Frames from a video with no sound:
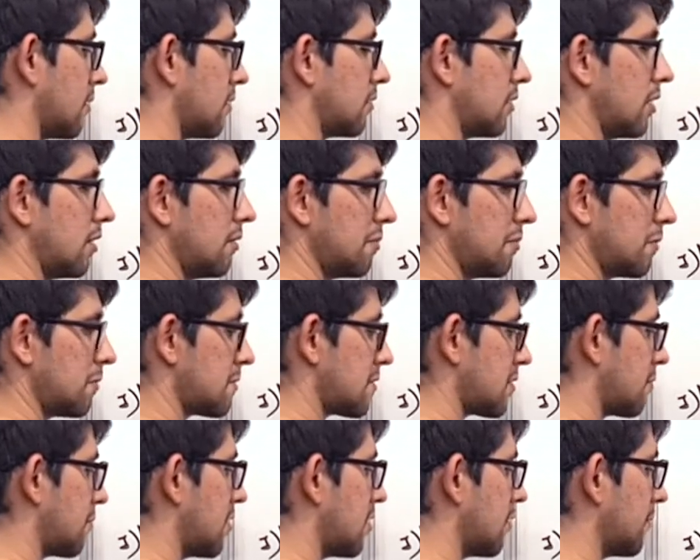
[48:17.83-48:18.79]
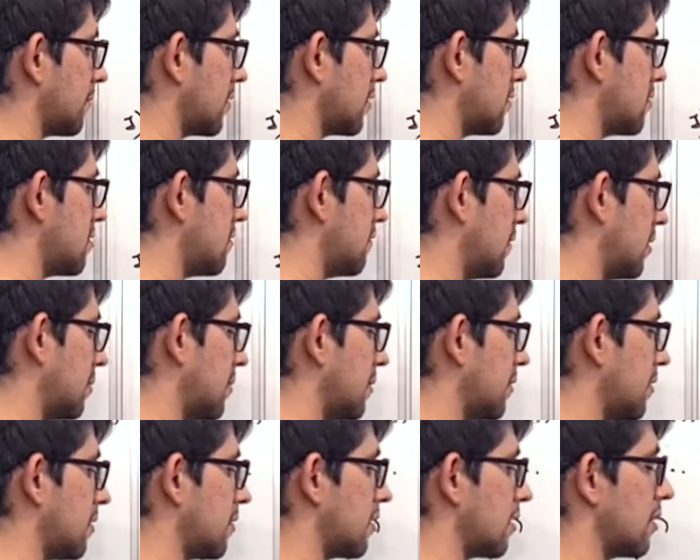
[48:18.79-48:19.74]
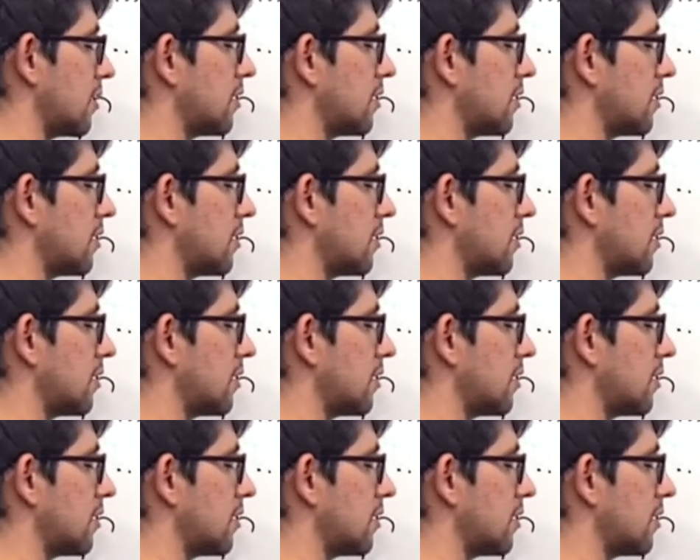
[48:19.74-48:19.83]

okay? Or square of the term will be